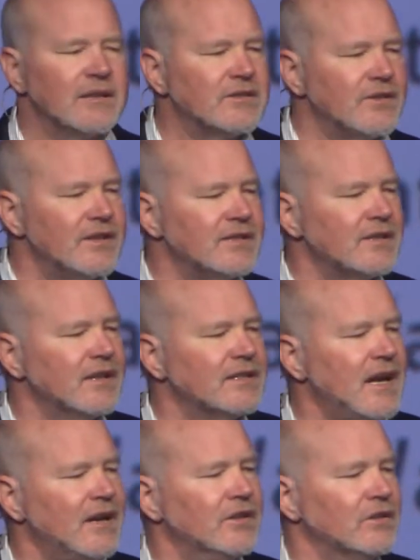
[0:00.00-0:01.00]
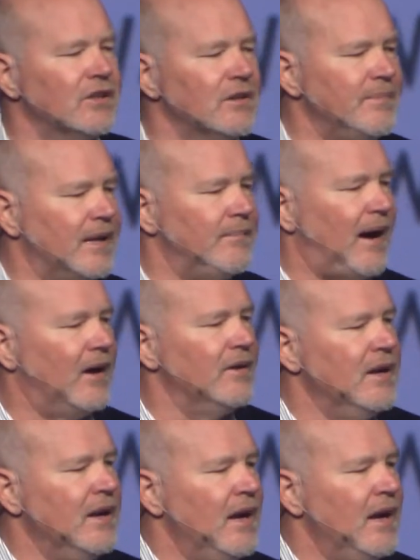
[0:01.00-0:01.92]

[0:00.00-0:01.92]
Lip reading: and so this is going to tell you a little bit about